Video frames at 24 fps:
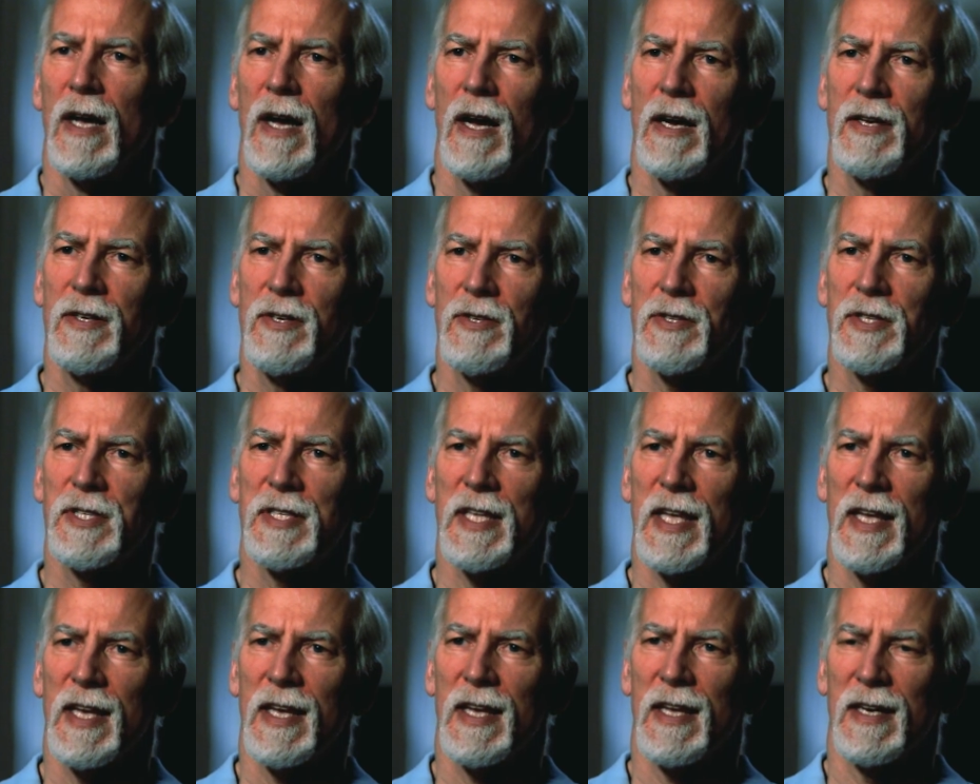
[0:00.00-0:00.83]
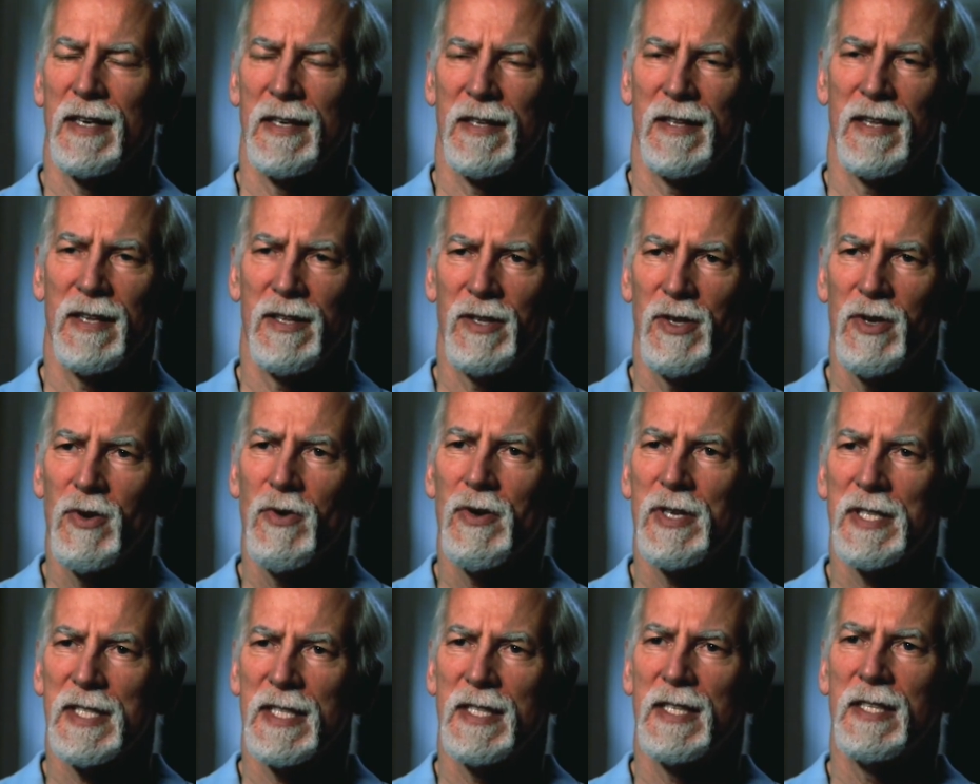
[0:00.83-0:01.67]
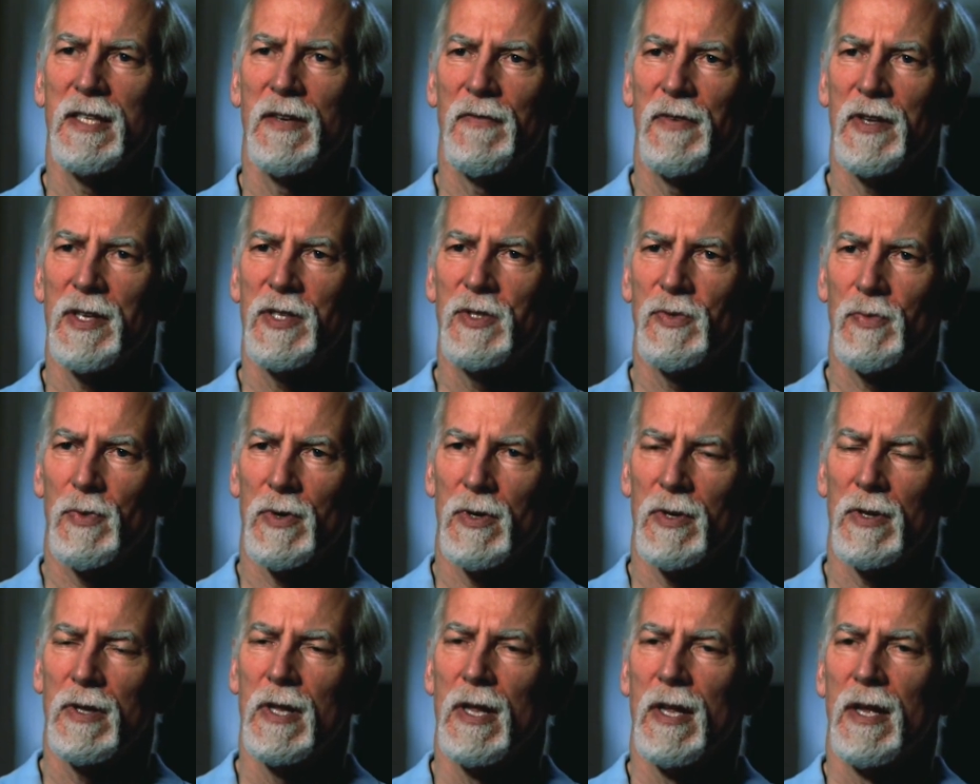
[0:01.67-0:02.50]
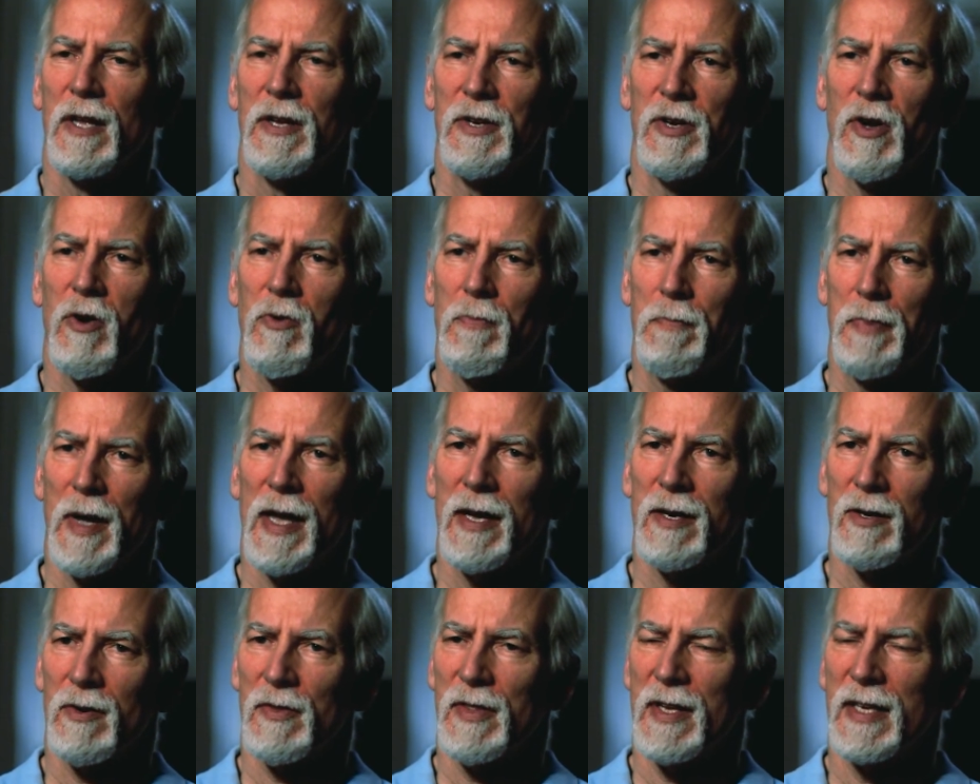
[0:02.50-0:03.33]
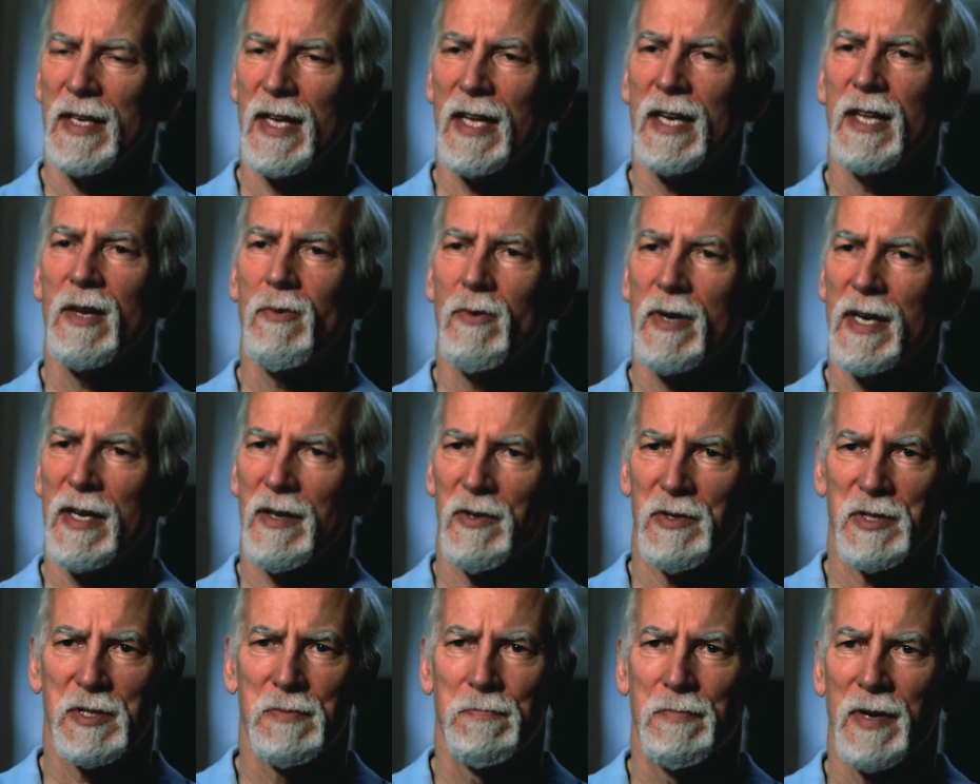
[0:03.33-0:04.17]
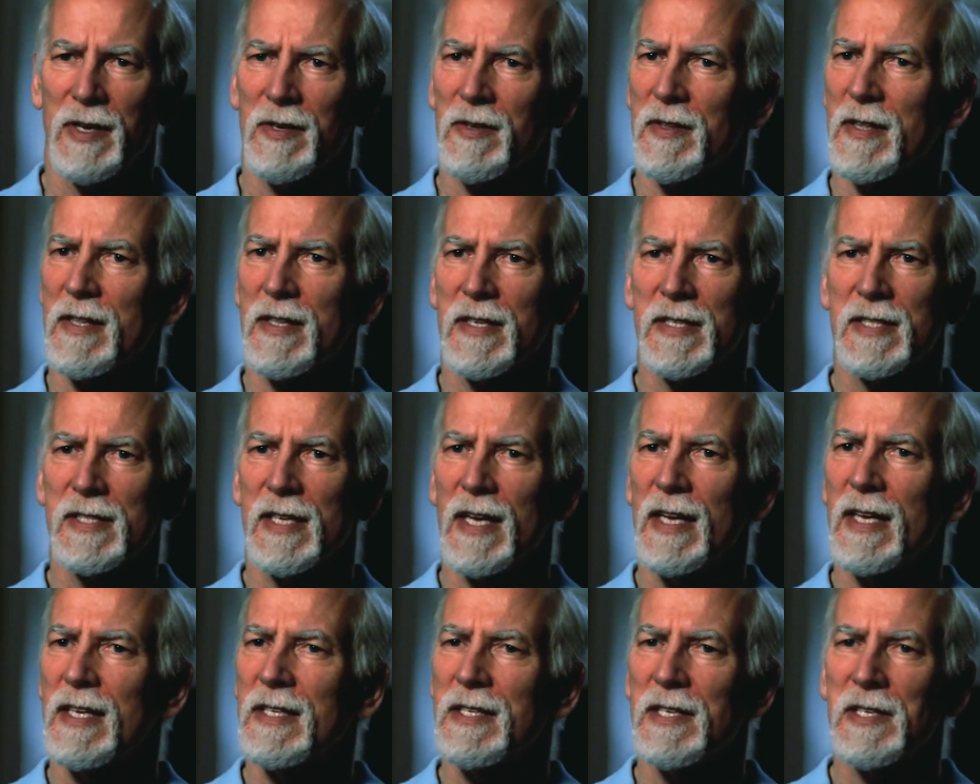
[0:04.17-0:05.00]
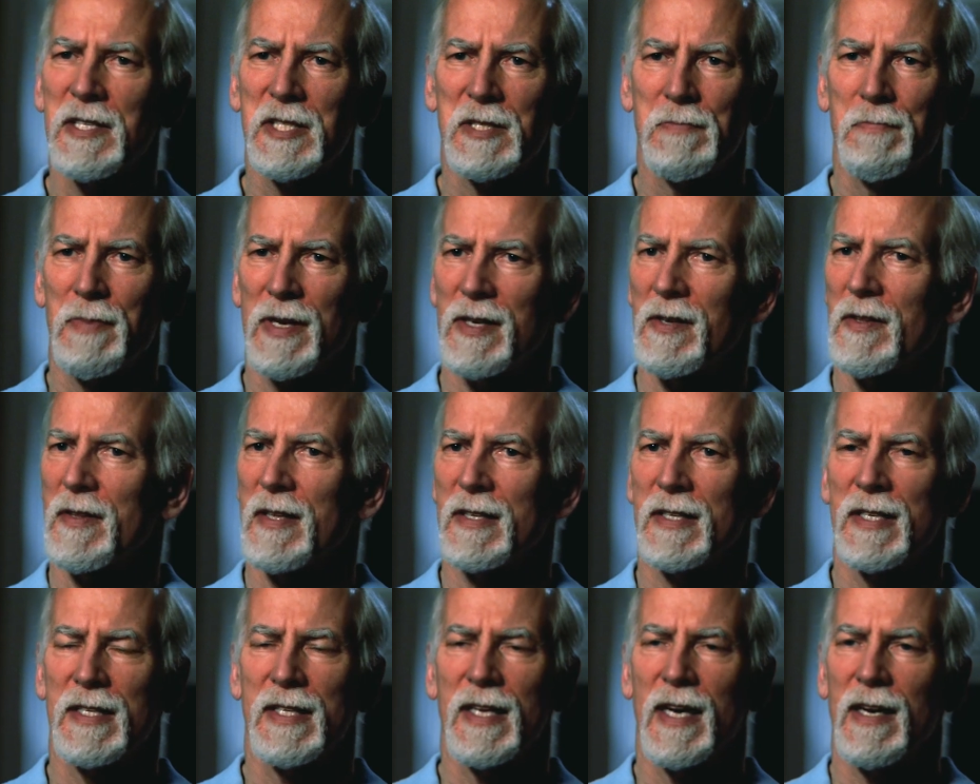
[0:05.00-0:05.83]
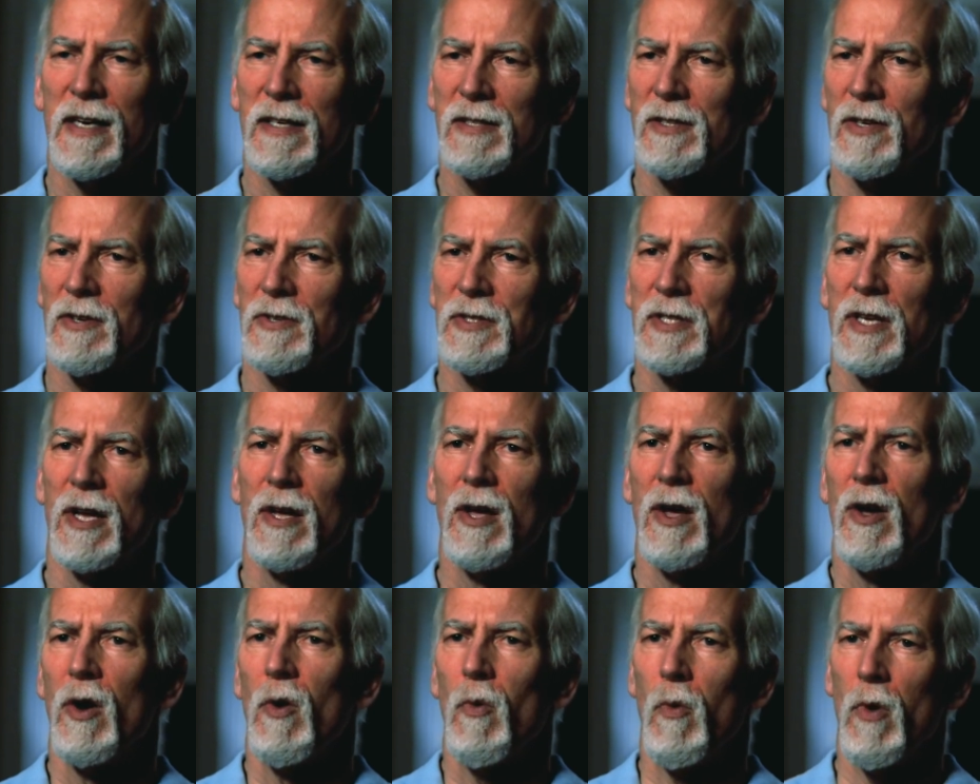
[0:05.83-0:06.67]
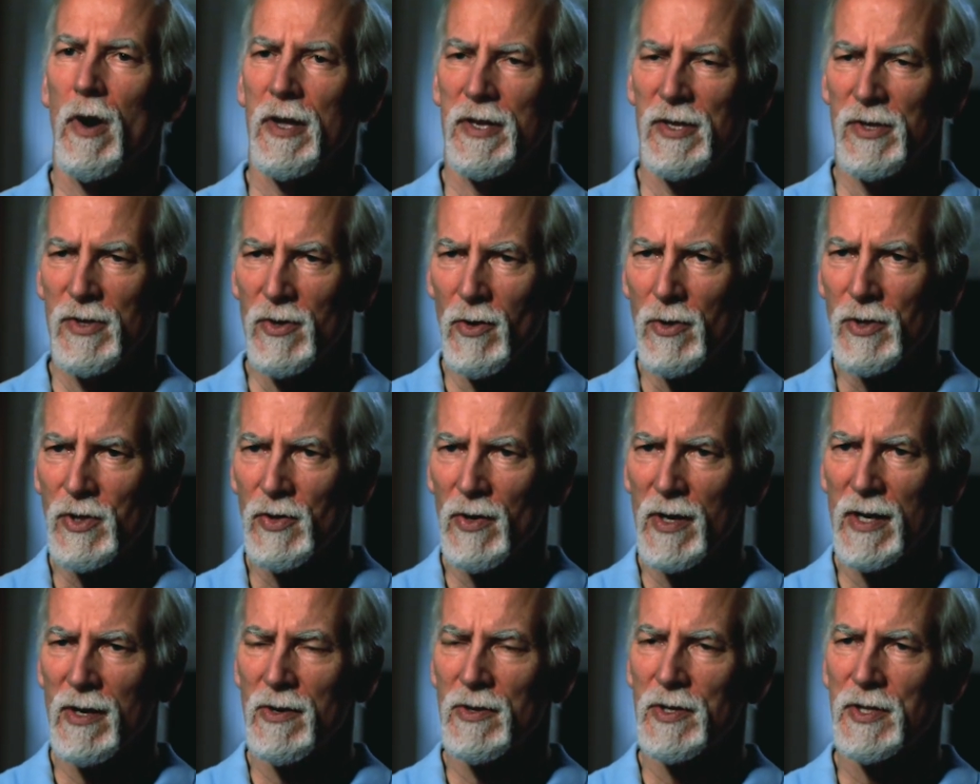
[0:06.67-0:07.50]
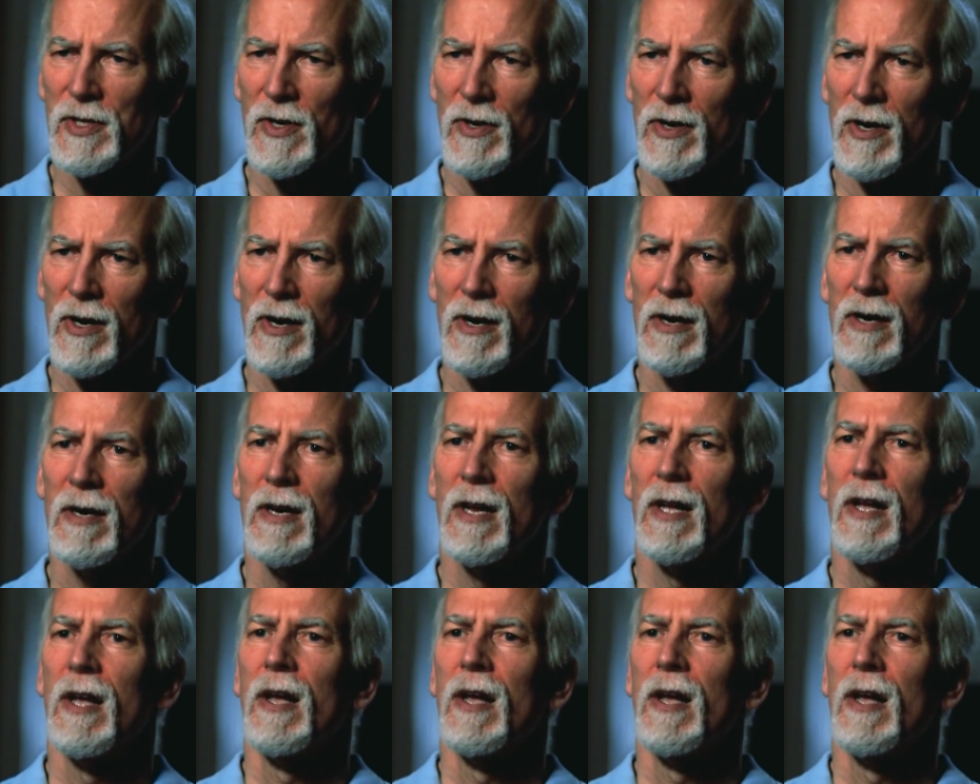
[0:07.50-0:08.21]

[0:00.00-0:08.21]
understand that you as an individual know better than anyone else, better than the scientists, better than the doctors, what your triggers are,